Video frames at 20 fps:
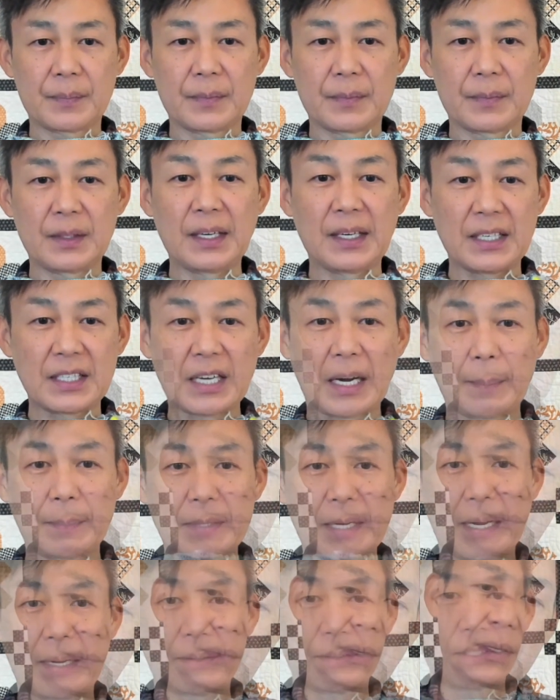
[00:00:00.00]
knitting top
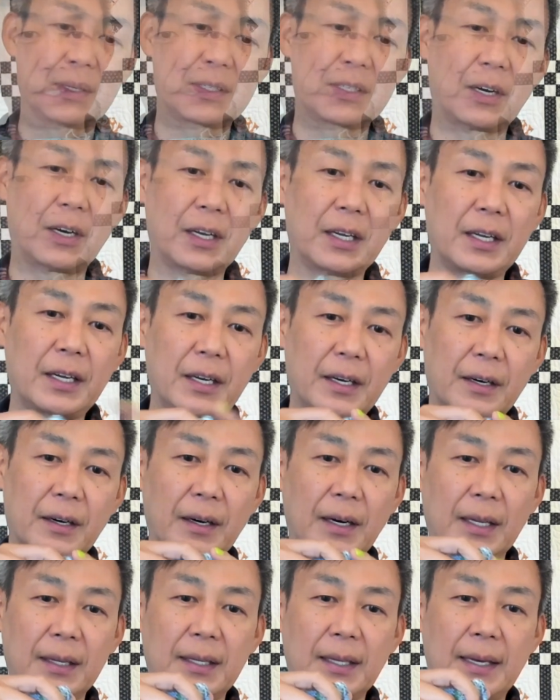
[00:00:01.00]
down, starting here
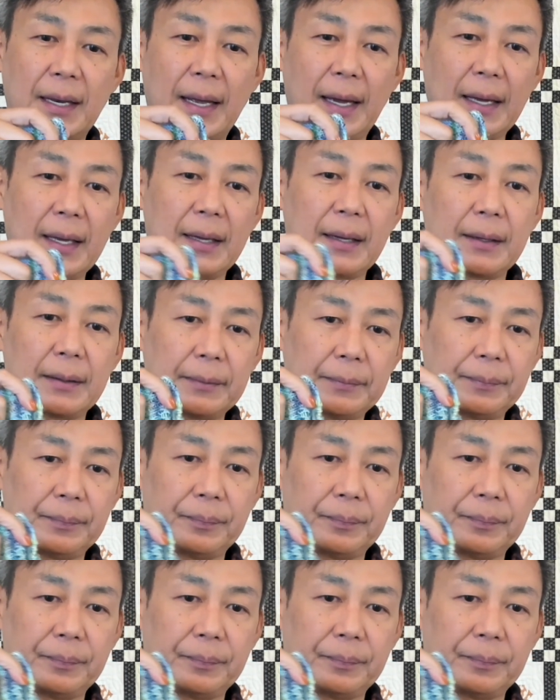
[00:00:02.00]
at the neck,